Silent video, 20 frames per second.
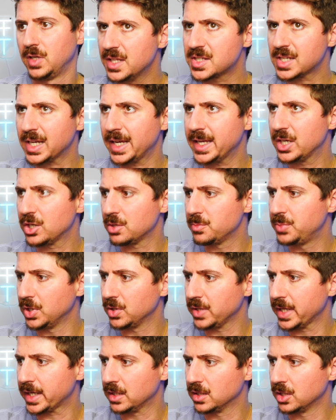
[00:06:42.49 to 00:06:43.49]
This guy here
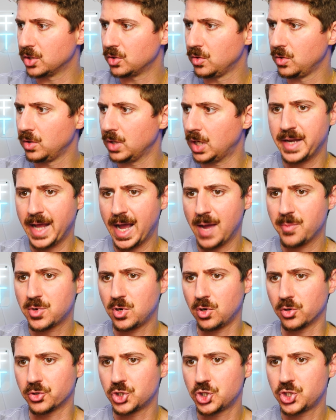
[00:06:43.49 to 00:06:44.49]
built like an app
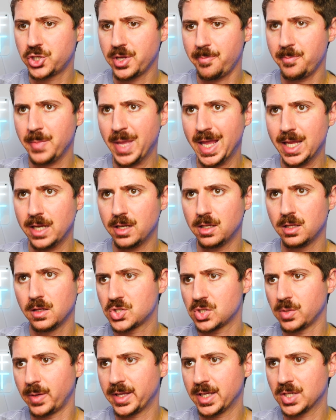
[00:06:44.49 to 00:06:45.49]
called Shipmate.
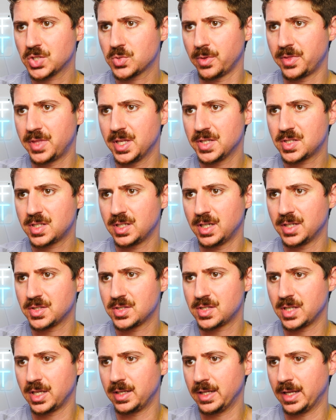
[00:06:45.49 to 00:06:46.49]
So I guess what this does
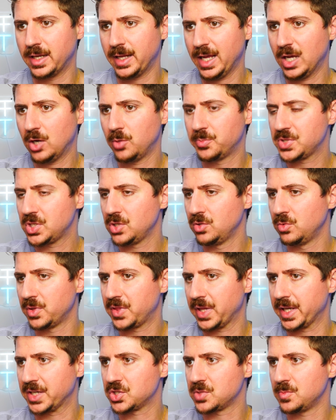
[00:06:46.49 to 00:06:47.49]
is it helps you
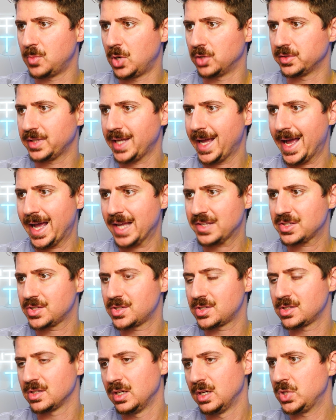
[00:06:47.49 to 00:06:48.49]
with like small tasks.